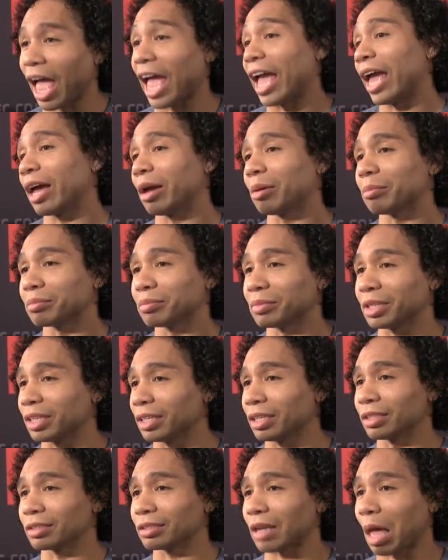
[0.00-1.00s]
I am
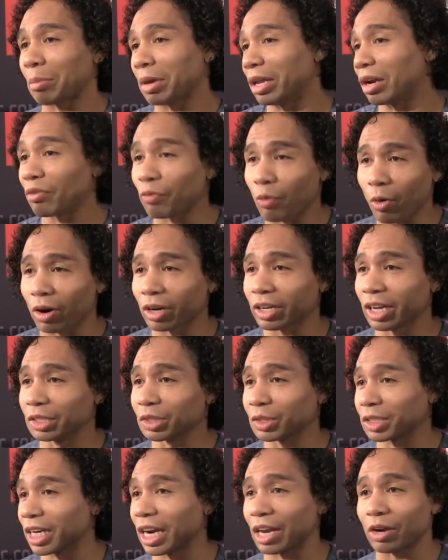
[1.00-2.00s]
because I'm in a foreign
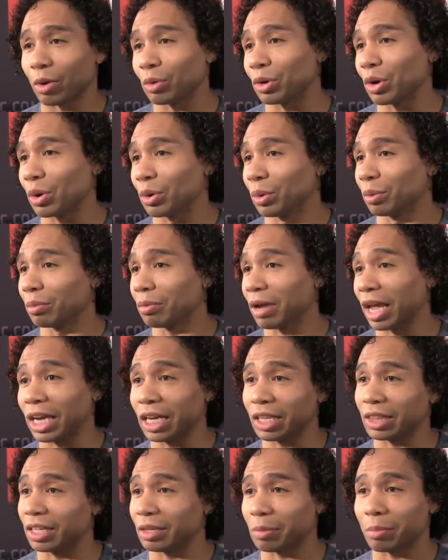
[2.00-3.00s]
country and I don't know
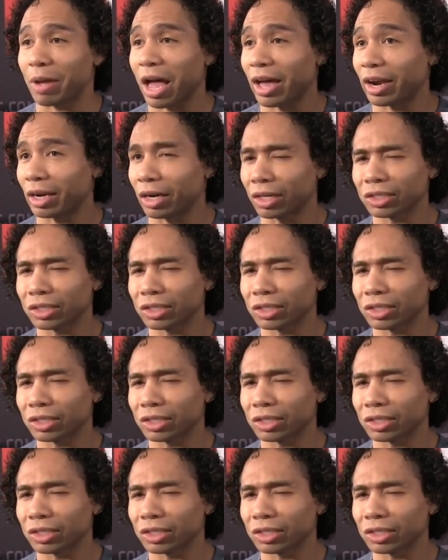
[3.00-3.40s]
anything about it.